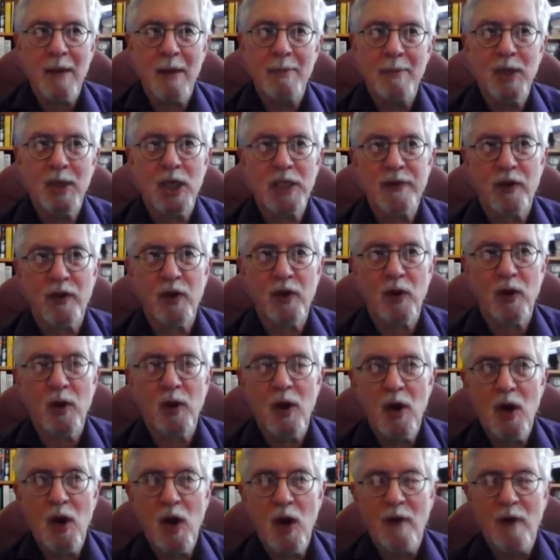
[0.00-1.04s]
because for
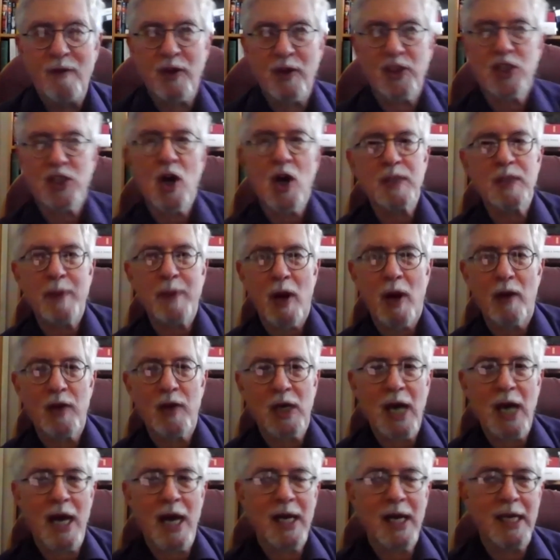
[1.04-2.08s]
the song sparrow, they're
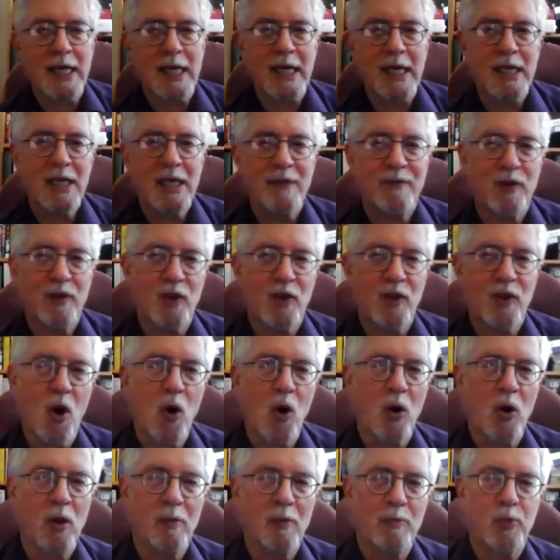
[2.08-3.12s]
kind of in it for the
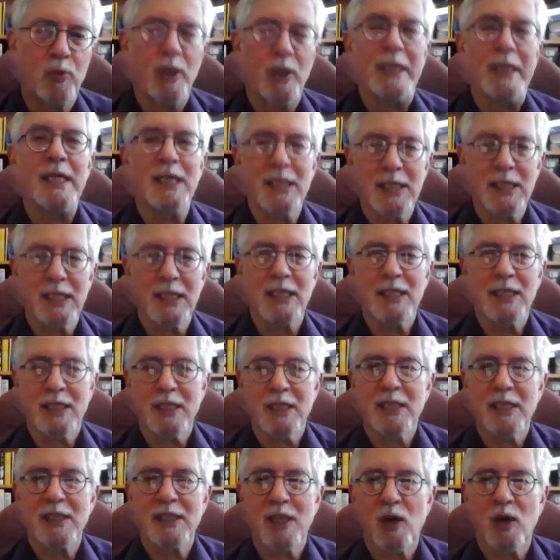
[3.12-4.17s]
whole breeding
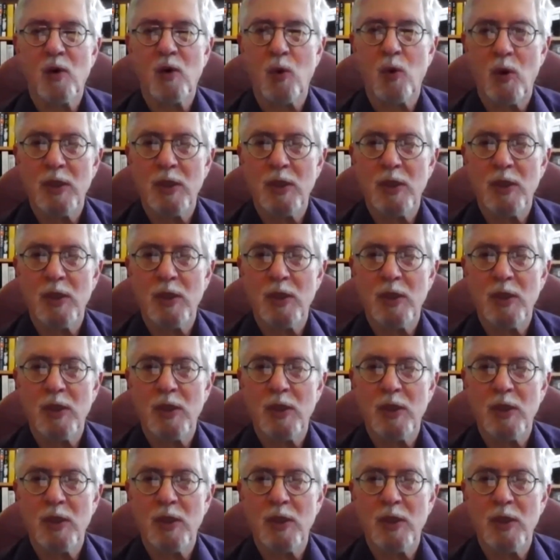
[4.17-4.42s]
season. It's a